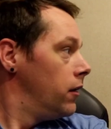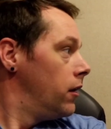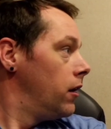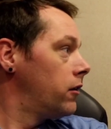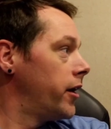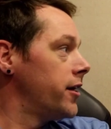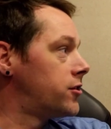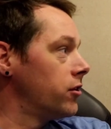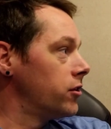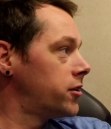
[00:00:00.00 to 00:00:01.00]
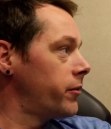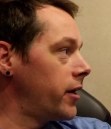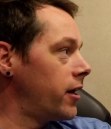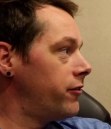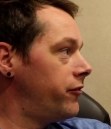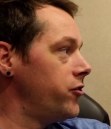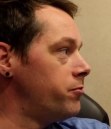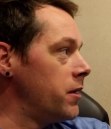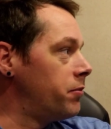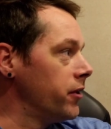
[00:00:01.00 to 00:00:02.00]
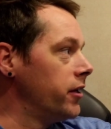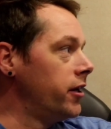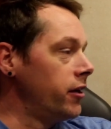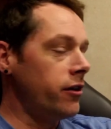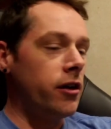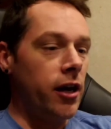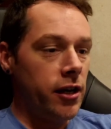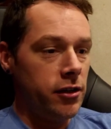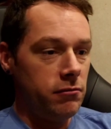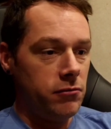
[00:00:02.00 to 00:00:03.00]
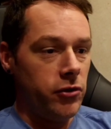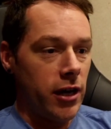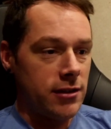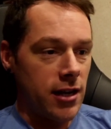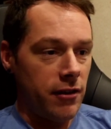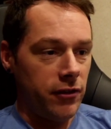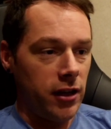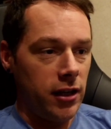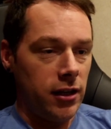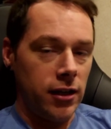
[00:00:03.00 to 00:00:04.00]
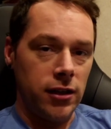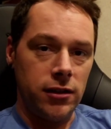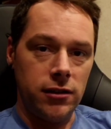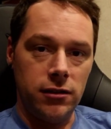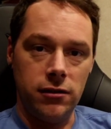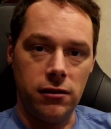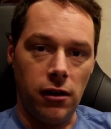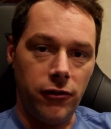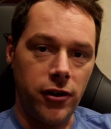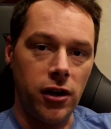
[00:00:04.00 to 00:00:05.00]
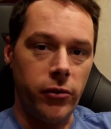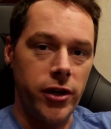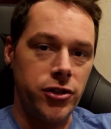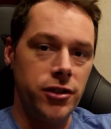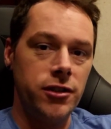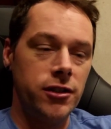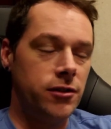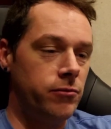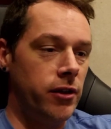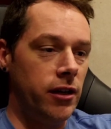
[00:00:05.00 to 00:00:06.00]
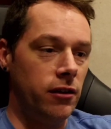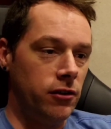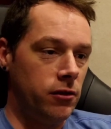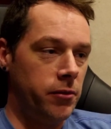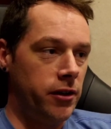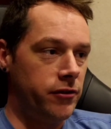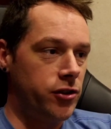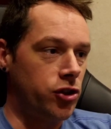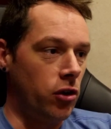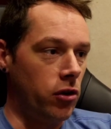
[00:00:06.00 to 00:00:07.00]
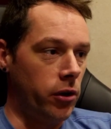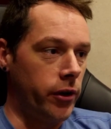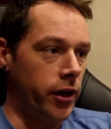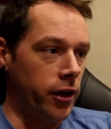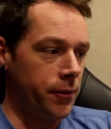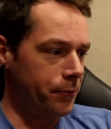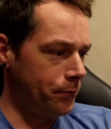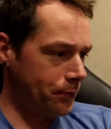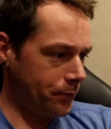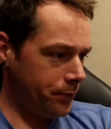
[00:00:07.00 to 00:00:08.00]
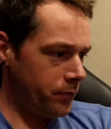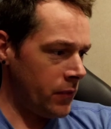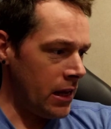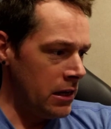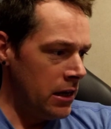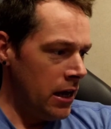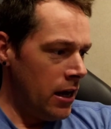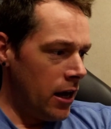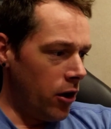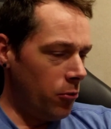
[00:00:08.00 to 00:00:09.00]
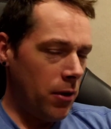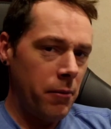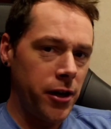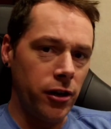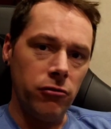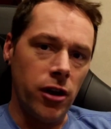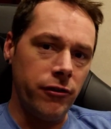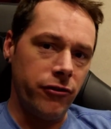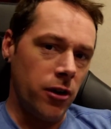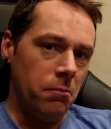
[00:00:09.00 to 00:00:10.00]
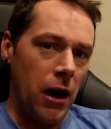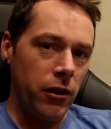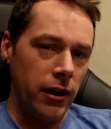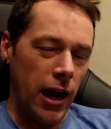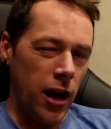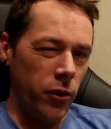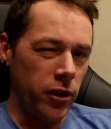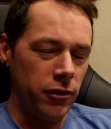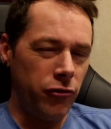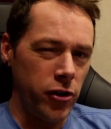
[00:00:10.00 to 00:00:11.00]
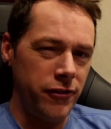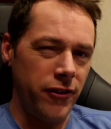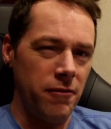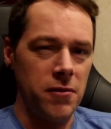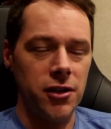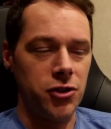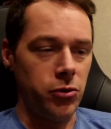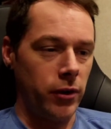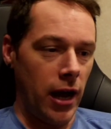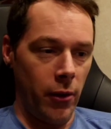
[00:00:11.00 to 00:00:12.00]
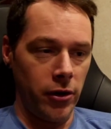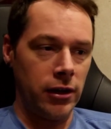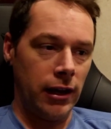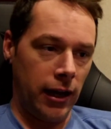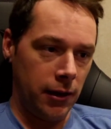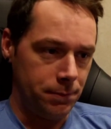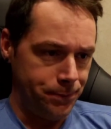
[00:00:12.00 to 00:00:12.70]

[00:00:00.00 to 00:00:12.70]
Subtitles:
All right, so it looks like we got a few people in here. You guys have any golf cart questions? We can get a little bit of a show going here. We're probably going to run for about an hour, 45 minutes to an hour today.